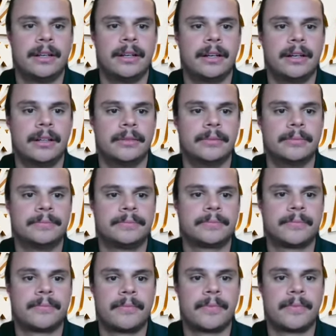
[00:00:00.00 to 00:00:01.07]

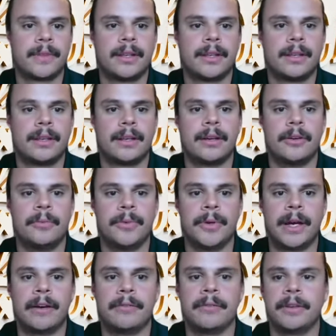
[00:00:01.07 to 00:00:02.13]
Hope you
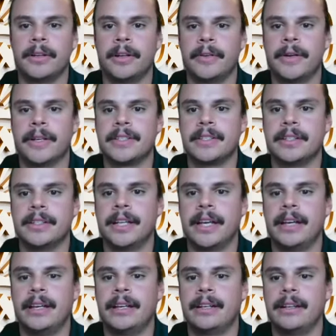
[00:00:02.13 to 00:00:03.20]
have a great rest of your
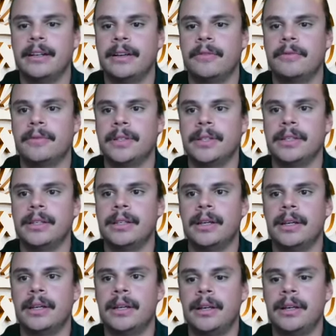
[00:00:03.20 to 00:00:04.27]
day, and hopefully
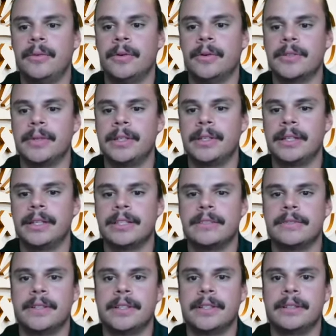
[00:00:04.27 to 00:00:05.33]
once we get this
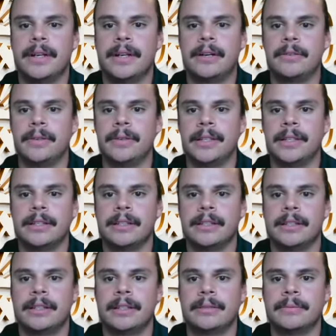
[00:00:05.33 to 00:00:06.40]
video out, we
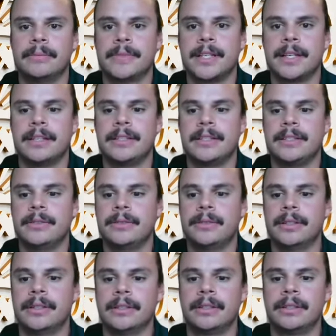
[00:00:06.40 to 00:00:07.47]
can send it to you
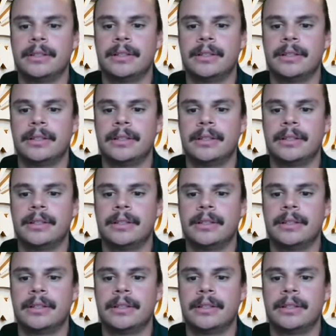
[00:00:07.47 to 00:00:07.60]
and